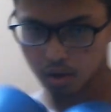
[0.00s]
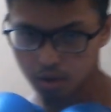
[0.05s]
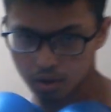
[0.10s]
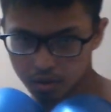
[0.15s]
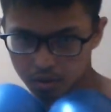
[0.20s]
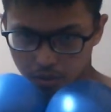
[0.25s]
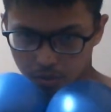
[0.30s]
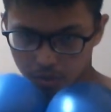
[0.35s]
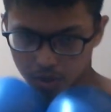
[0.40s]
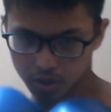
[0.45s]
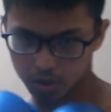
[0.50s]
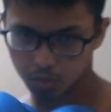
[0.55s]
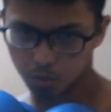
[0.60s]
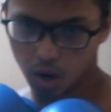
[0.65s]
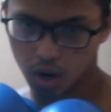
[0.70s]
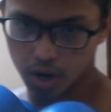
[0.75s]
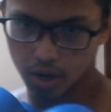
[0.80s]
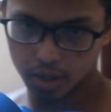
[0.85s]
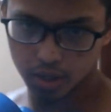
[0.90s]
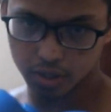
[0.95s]
the reason
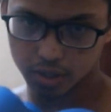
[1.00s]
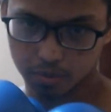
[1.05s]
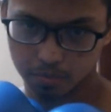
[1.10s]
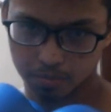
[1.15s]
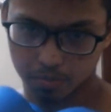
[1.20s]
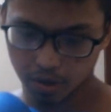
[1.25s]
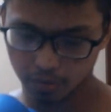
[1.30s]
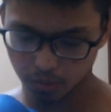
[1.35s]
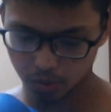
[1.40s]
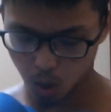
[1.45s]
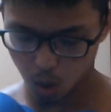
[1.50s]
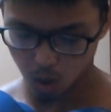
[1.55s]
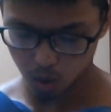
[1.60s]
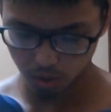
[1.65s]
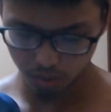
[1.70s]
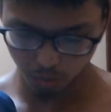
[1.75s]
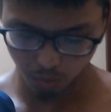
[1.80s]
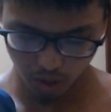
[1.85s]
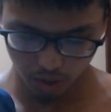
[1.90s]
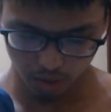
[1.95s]
why he doesn't pivot all
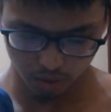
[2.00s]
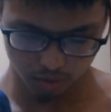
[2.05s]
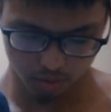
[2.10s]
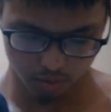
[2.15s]
the way